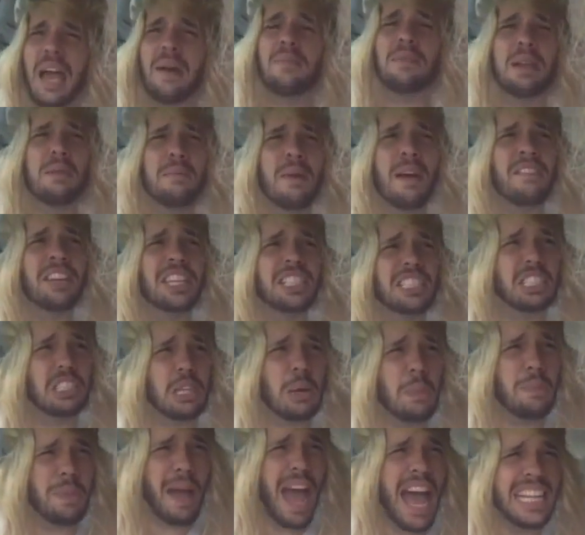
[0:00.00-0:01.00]
yeah, but I'm having
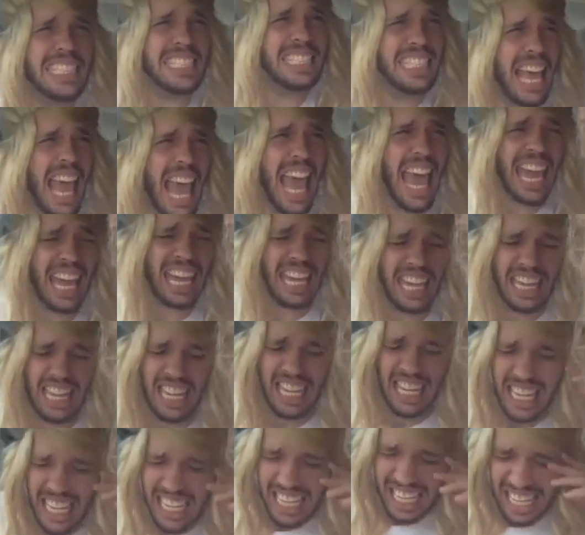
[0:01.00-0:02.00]
such a bad day!
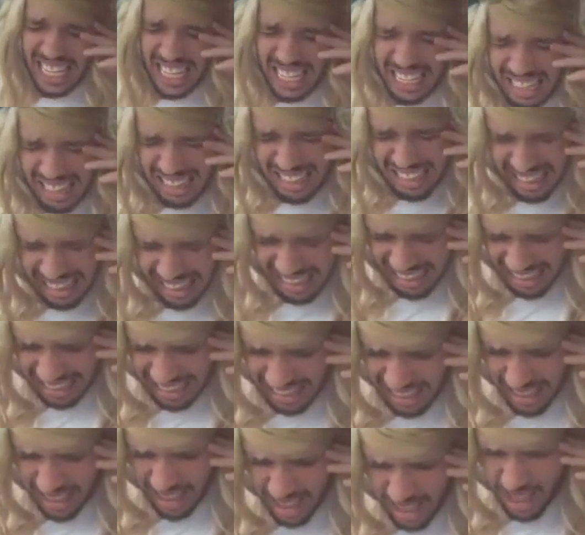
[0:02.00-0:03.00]
Everybody has those
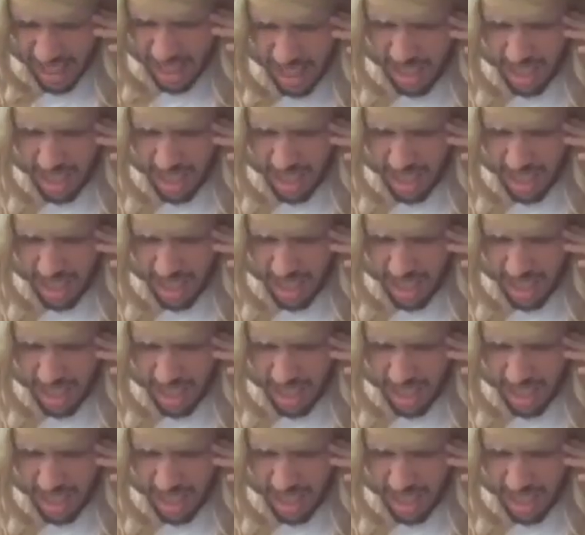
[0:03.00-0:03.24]
days.